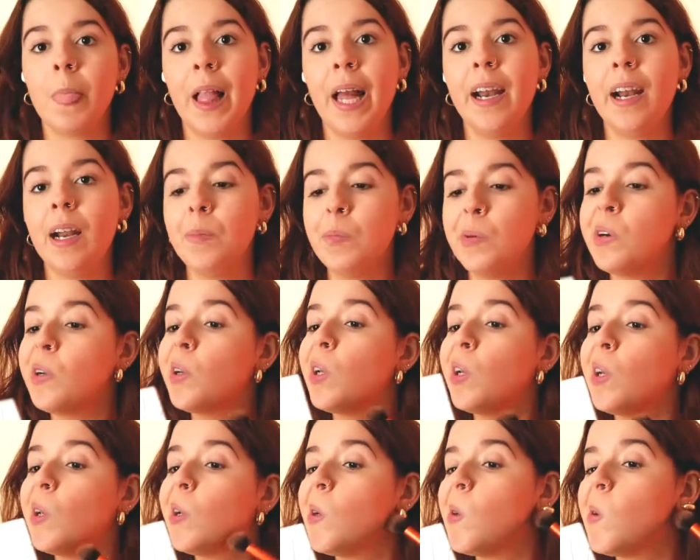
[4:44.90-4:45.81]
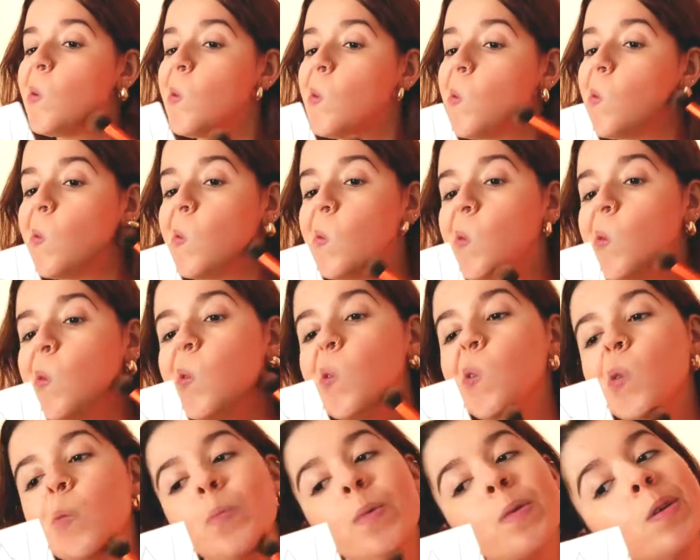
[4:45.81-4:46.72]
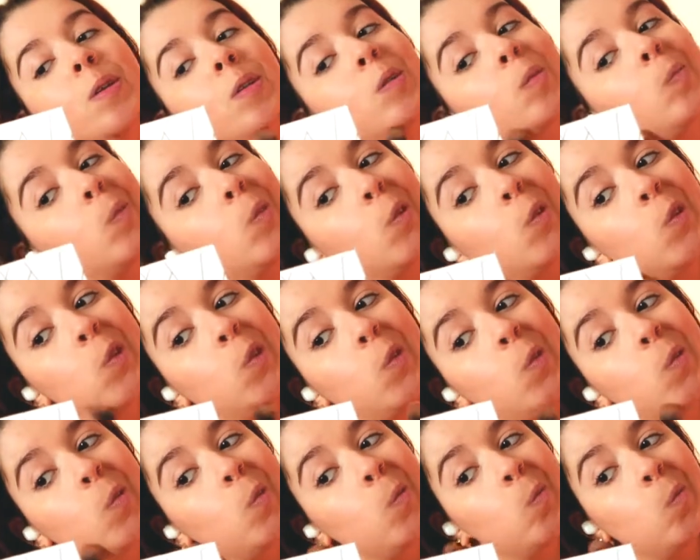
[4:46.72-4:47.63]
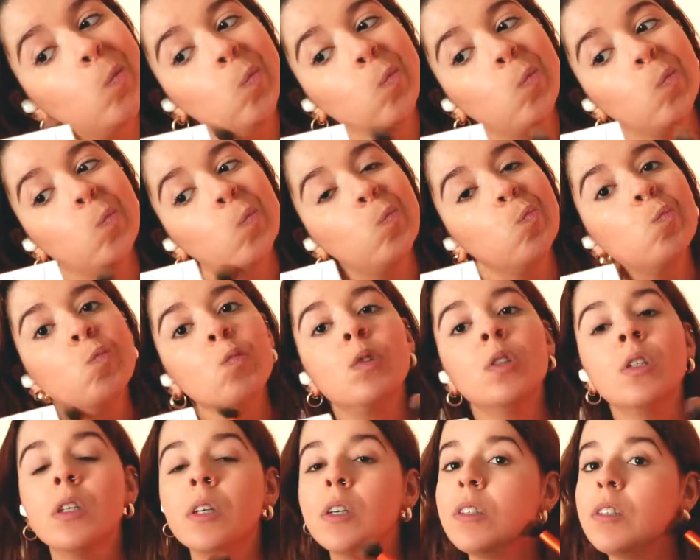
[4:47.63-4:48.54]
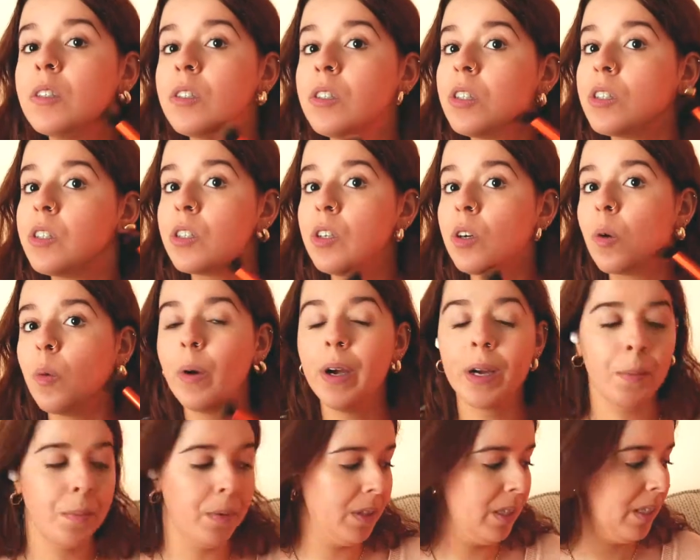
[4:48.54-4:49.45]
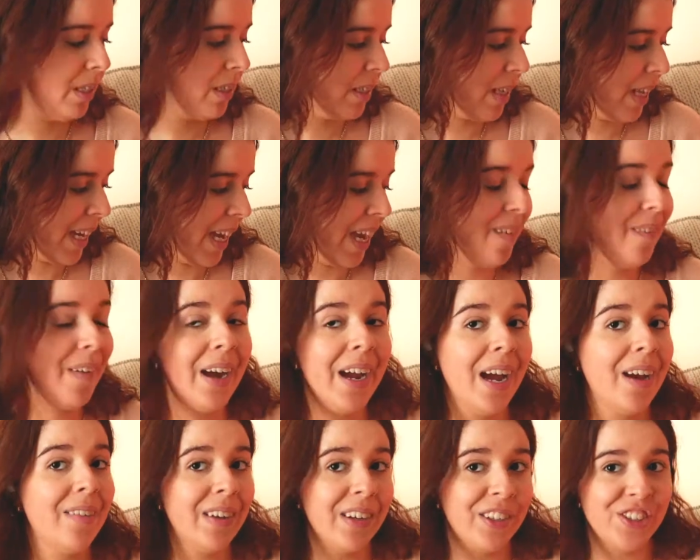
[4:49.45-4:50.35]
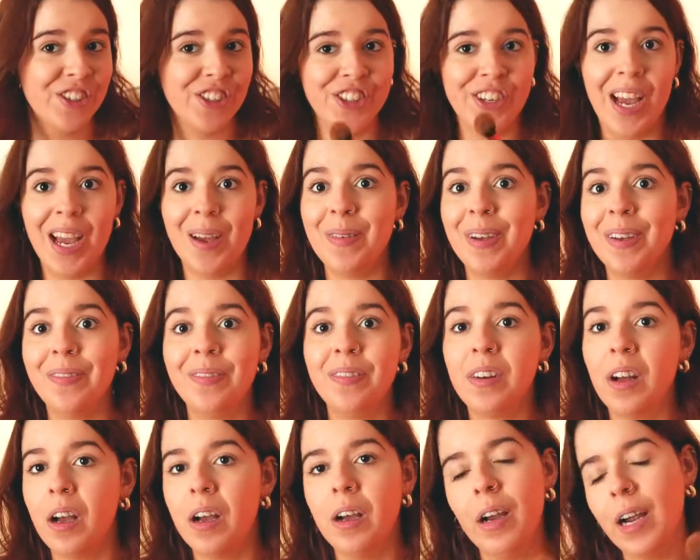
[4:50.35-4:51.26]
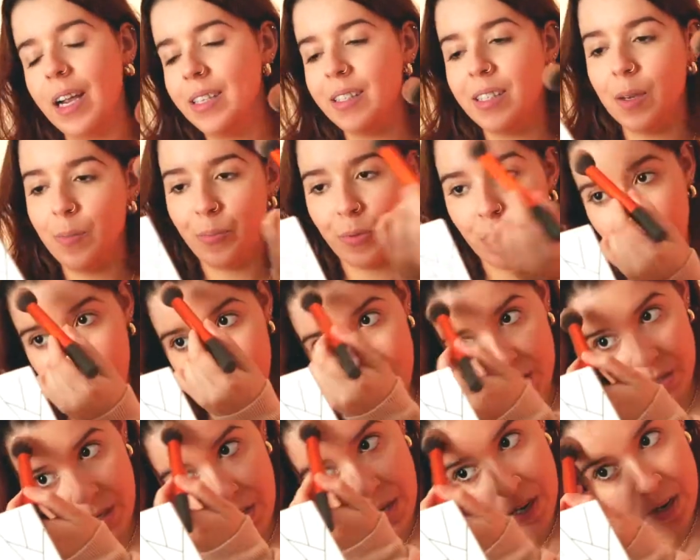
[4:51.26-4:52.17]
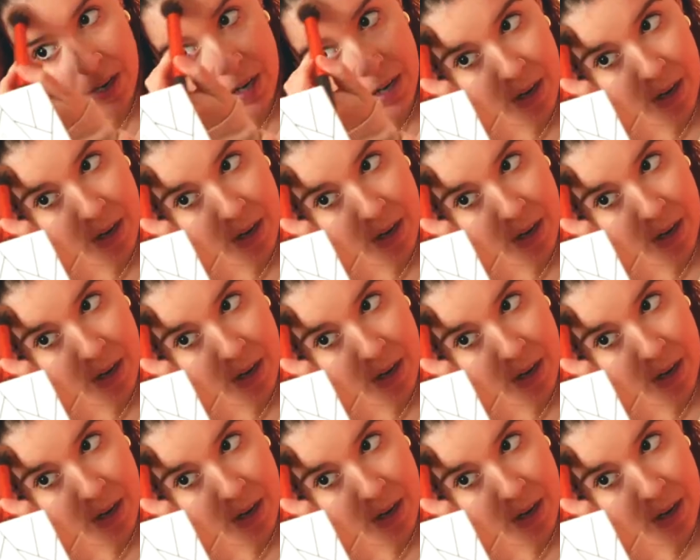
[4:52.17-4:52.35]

and I put it a little bit under my chin, just a quick. But this is like if I have extra time. If not, I skip bronzer.